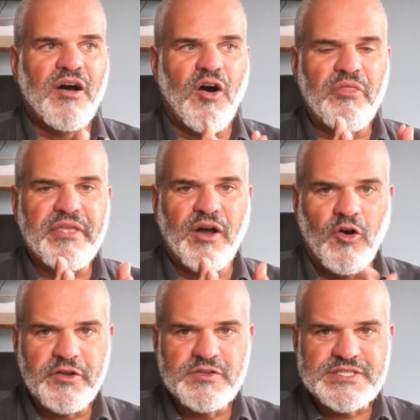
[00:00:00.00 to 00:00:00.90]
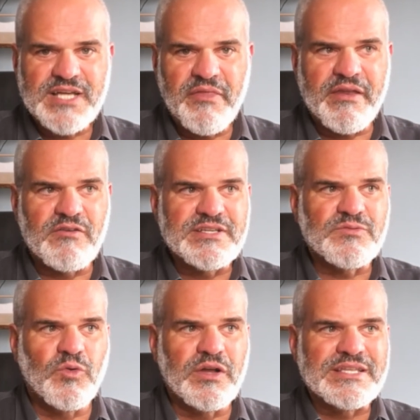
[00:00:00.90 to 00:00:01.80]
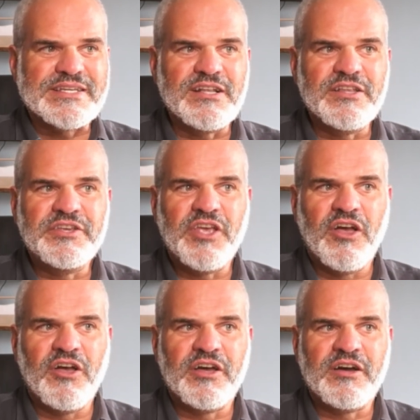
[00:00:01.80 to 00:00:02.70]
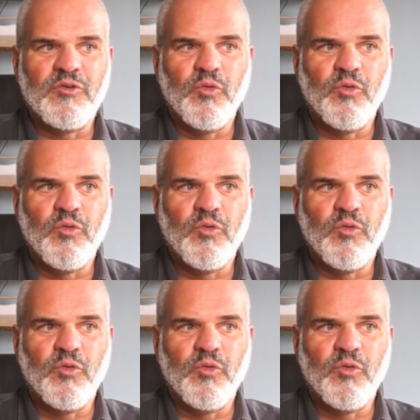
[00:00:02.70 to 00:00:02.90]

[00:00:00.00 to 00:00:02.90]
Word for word: On the audio side, there is one single uh,